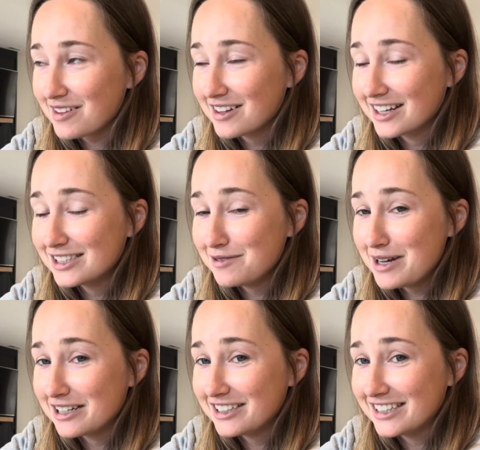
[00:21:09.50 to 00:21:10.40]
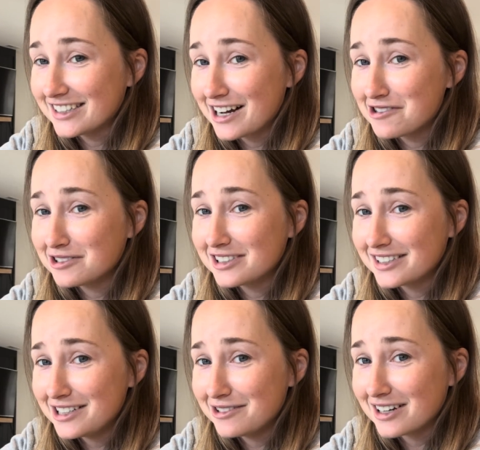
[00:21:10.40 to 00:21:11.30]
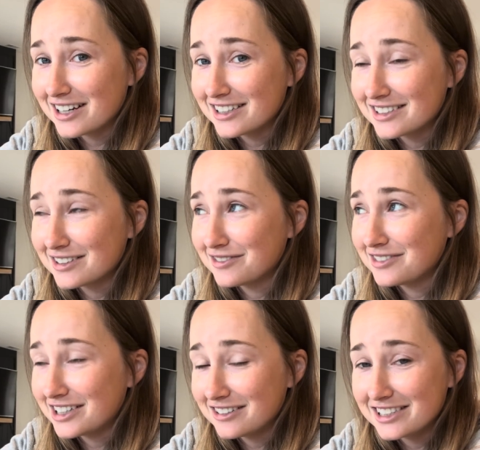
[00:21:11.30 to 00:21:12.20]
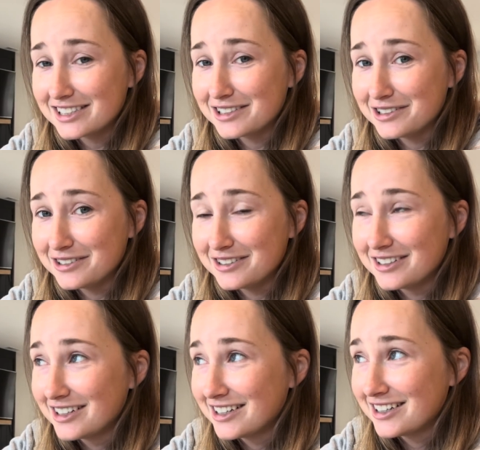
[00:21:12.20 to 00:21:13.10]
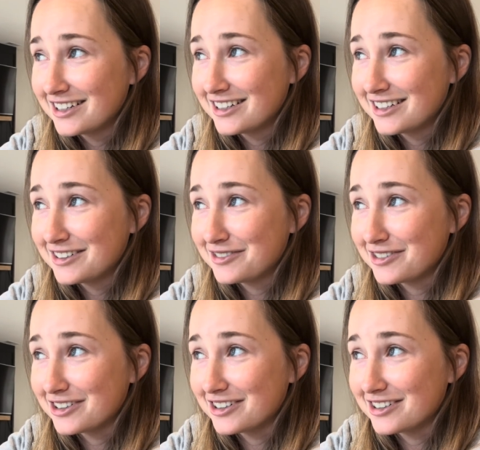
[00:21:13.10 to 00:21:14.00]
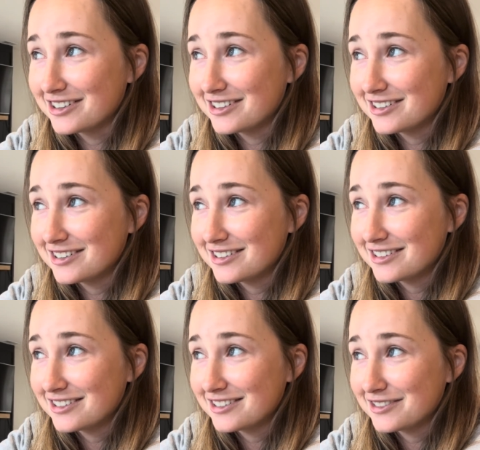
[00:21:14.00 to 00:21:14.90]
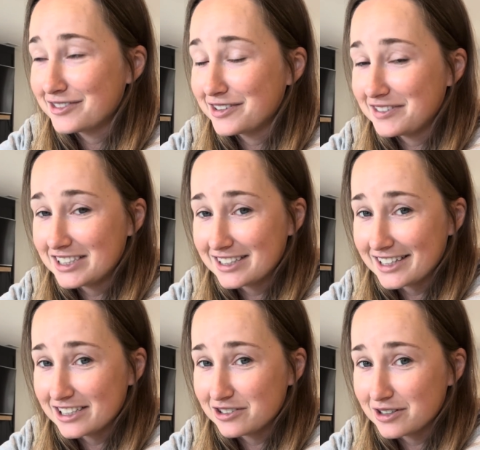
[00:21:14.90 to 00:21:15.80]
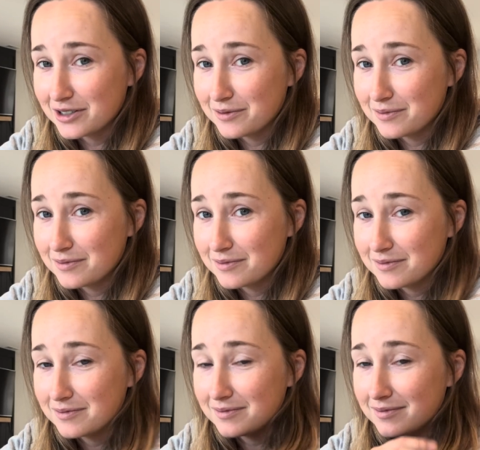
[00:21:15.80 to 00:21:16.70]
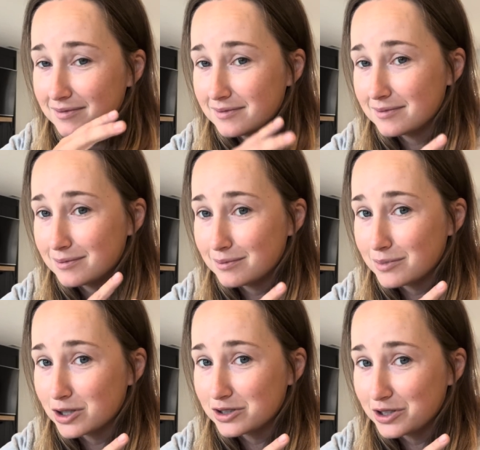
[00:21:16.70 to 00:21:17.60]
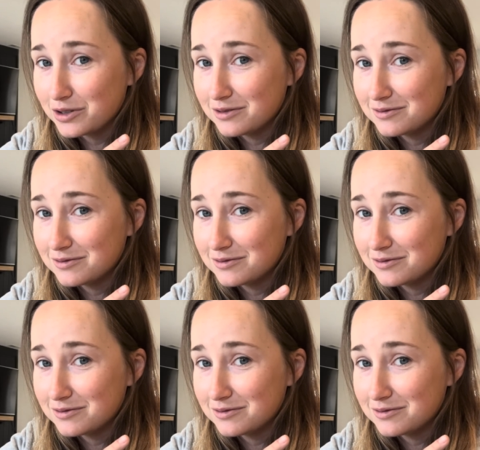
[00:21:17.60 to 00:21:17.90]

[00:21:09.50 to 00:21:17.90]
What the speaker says: that's about it. I will see you guys very soon for 50 State Trip Part 2.